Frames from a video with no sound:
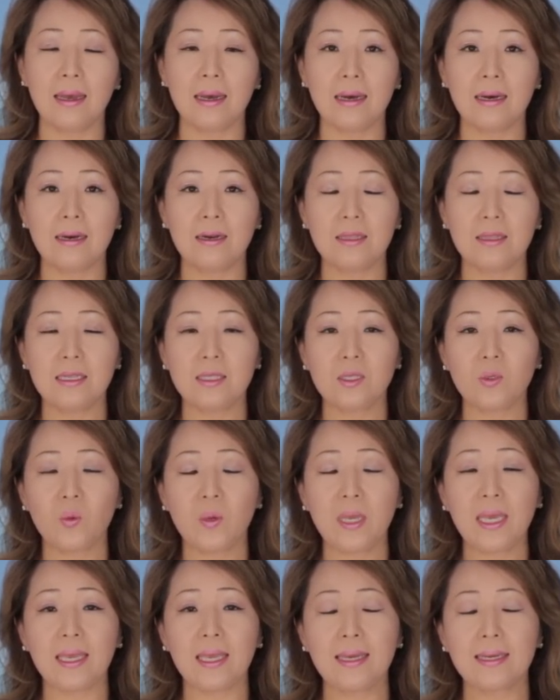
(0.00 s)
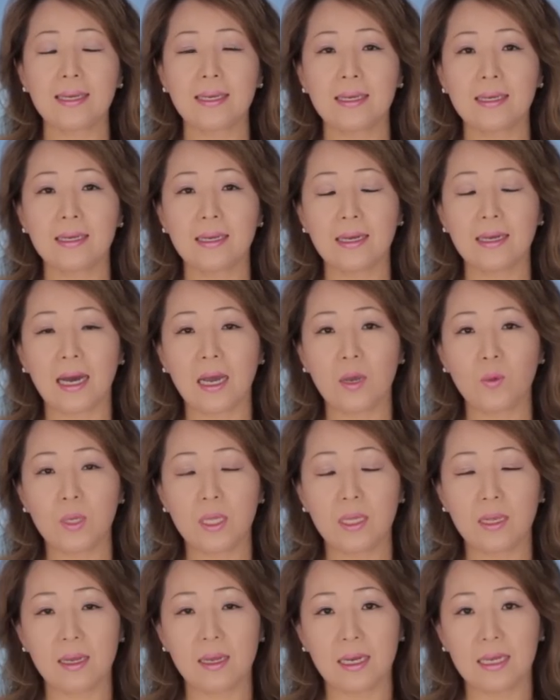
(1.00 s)
This week I
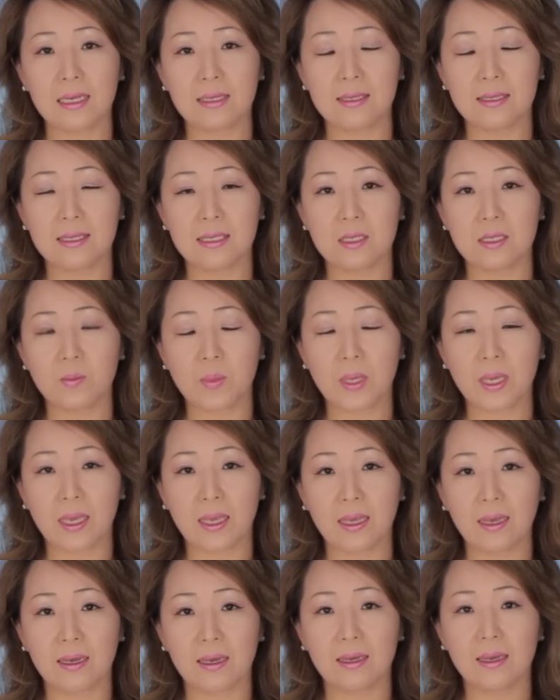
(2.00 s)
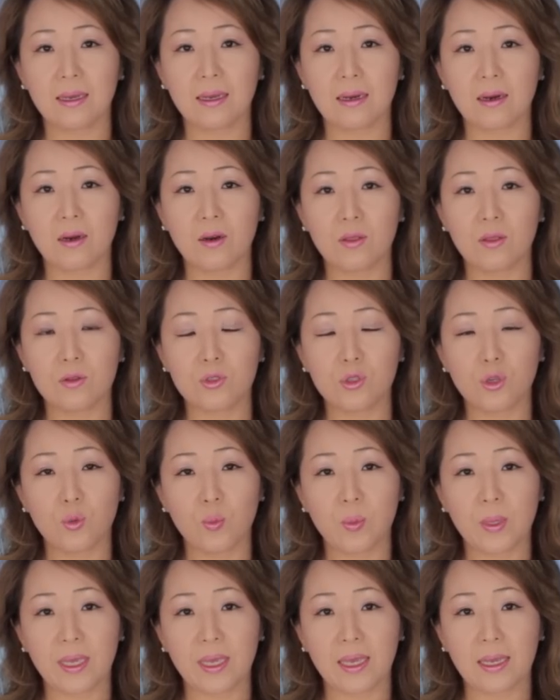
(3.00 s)
would like to speak on the
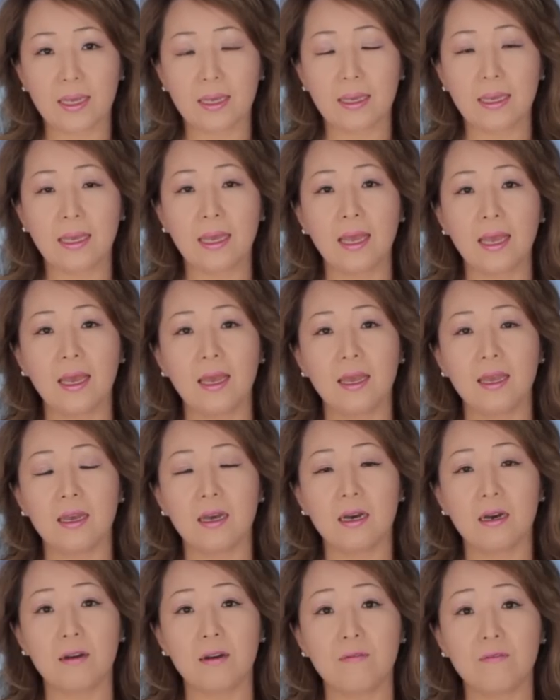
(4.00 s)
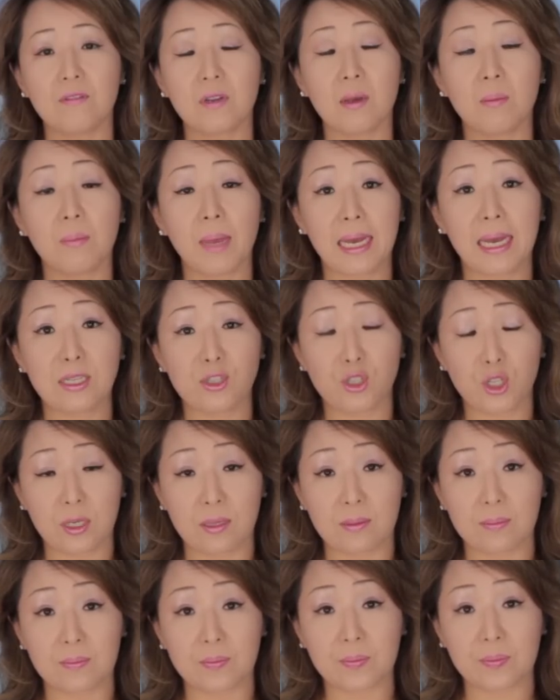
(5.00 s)
topic of
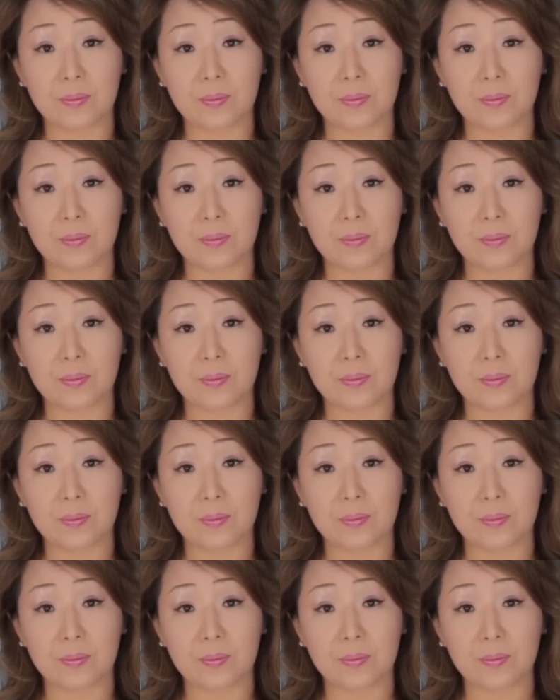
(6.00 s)
compassion.